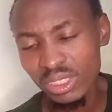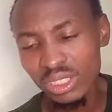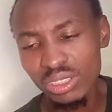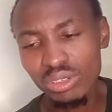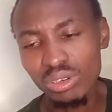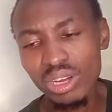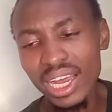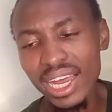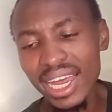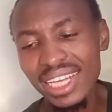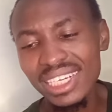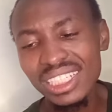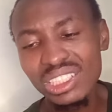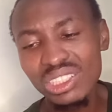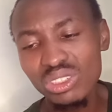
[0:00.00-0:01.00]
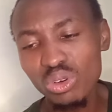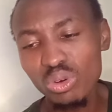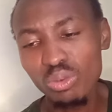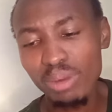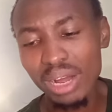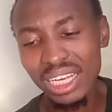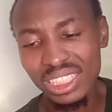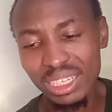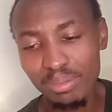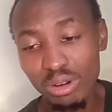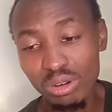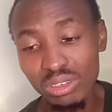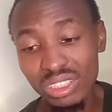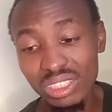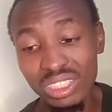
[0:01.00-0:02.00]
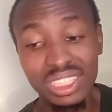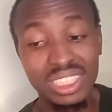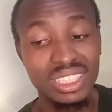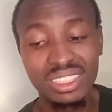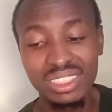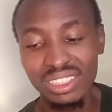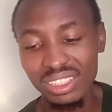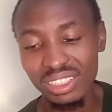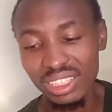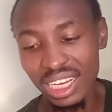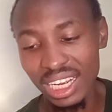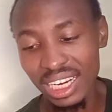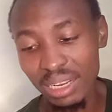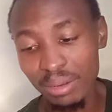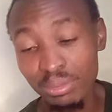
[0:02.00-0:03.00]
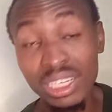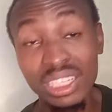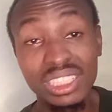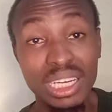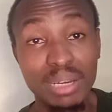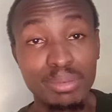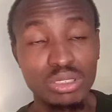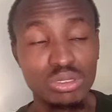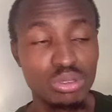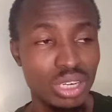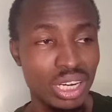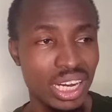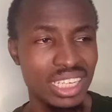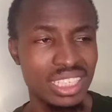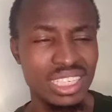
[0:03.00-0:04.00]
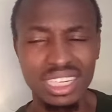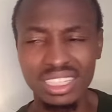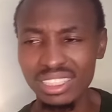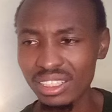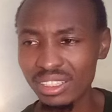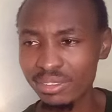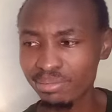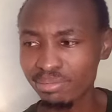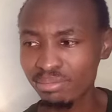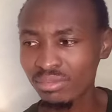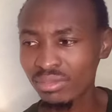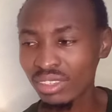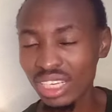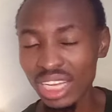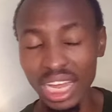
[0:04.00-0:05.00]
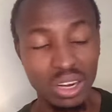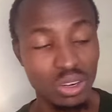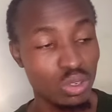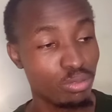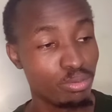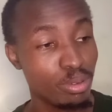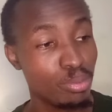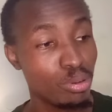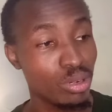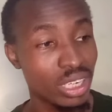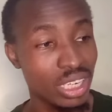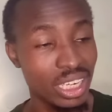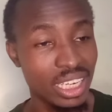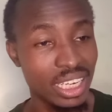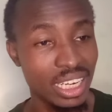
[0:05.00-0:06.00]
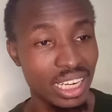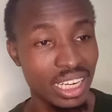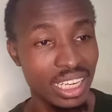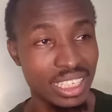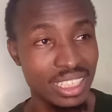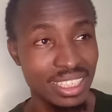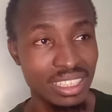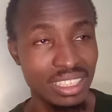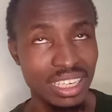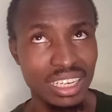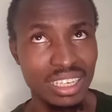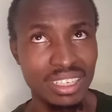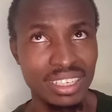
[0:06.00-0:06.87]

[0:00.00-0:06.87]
So I didn't know much about this, and I'm just coming to realize that a lot of people are really, really hated.